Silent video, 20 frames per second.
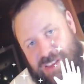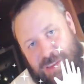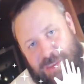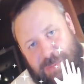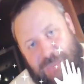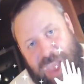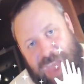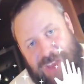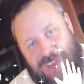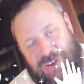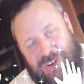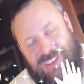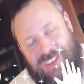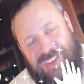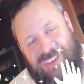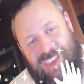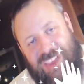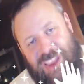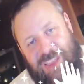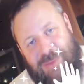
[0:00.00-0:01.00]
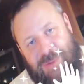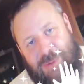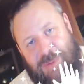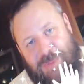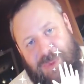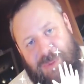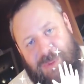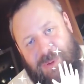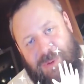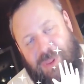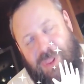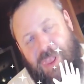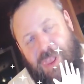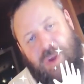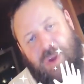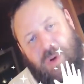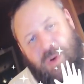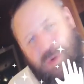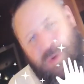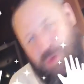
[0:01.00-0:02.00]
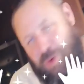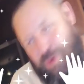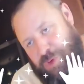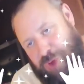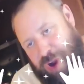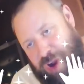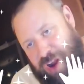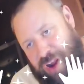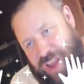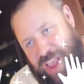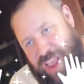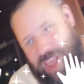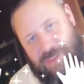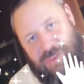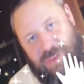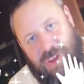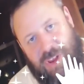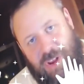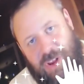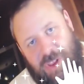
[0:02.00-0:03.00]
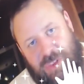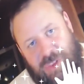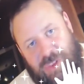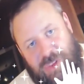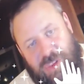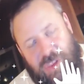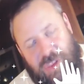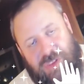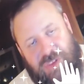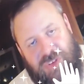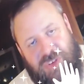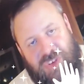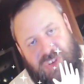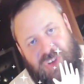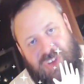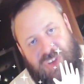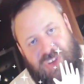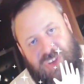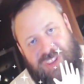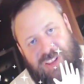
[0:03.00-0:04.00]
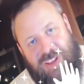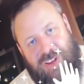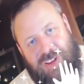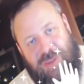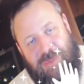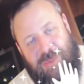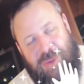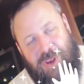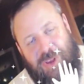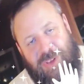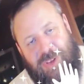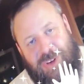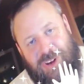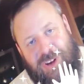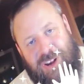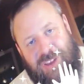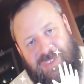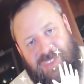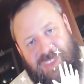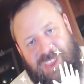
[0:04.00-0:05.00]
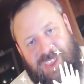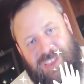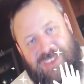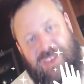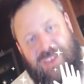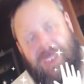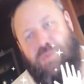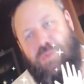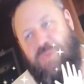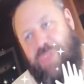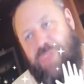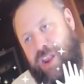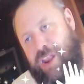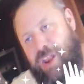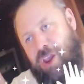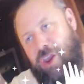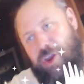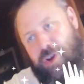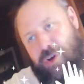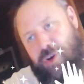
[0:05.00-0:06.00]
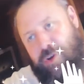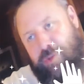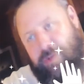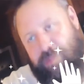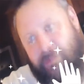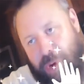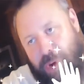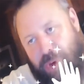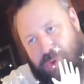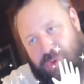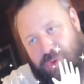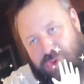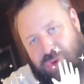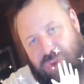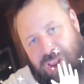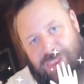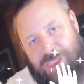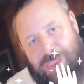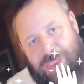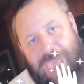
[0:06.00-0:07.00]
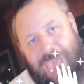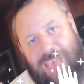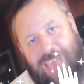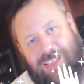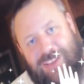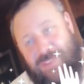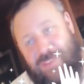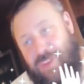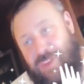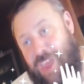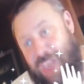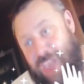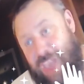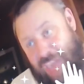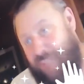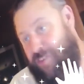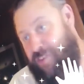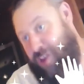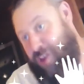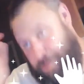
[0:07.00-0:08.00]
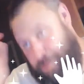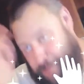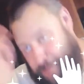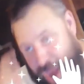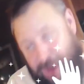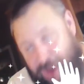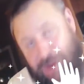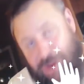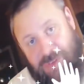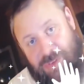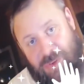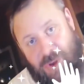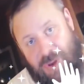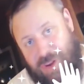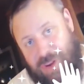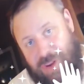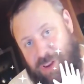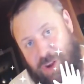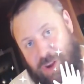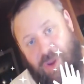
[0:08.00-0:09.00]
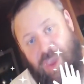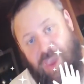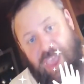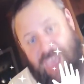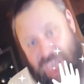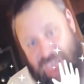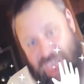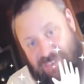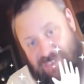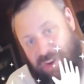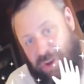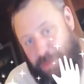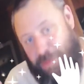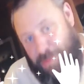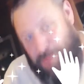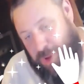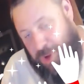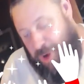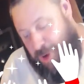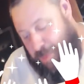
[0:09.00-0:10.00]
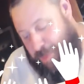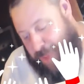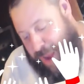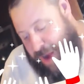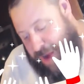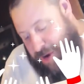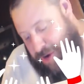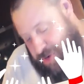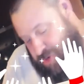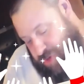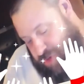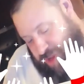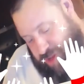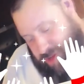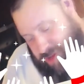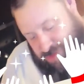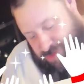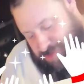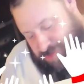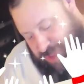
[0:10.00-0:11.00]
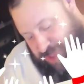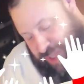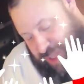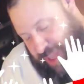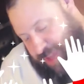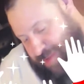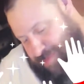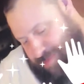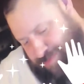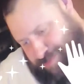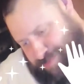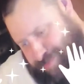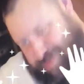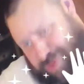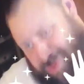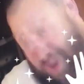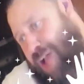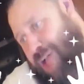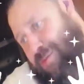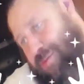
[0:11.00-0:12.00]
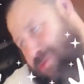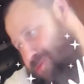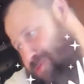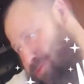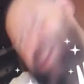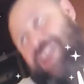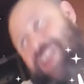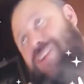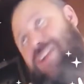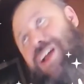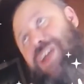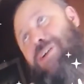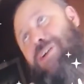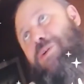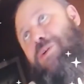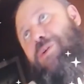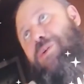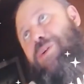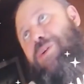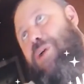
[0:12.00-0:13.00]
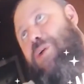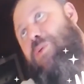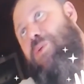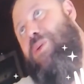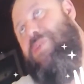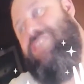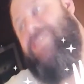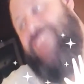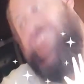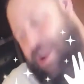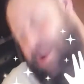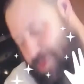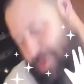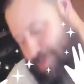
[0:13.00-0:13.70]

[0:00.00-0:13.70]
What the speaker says: he had a little bit of a problem dealing with his daughters coming to puberty. No longer could they give him a hug because now they had breasts. I mean, didn't you men know that your daughters were going to